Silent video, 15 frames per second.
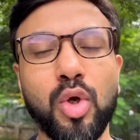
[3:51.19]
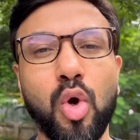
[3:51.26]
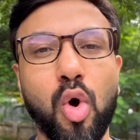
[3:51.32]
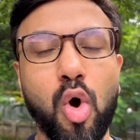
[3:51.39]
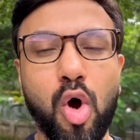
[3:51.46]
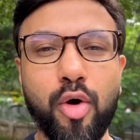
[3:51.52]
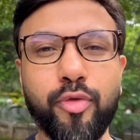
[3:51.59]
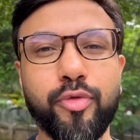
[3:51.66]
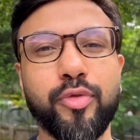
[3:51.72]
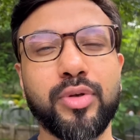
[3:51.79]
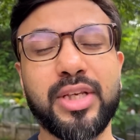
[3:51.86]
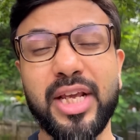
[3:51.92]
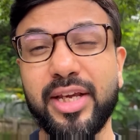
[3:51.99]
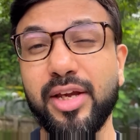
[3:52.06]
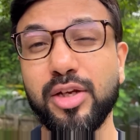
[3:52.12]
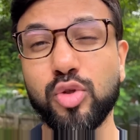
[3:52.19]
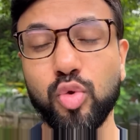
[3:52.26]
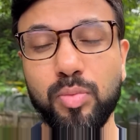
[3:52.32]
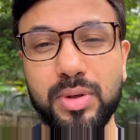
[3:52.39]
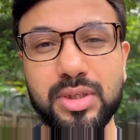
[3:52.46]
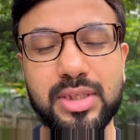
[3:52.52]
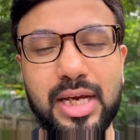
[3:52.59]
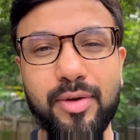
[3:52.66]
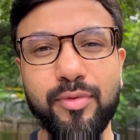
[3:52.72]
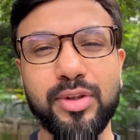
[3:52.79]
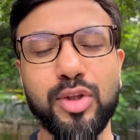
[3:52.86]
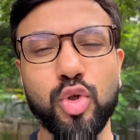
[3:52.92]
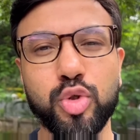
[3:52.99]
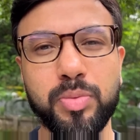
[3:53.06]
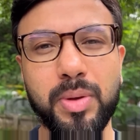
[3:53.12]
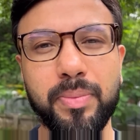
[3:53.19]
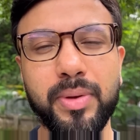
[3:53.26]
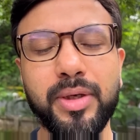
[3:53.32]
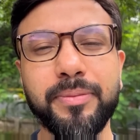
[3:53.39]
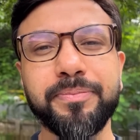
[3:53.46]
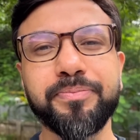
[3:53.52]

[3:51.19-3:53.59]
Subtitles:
of taking too much time with newspaper.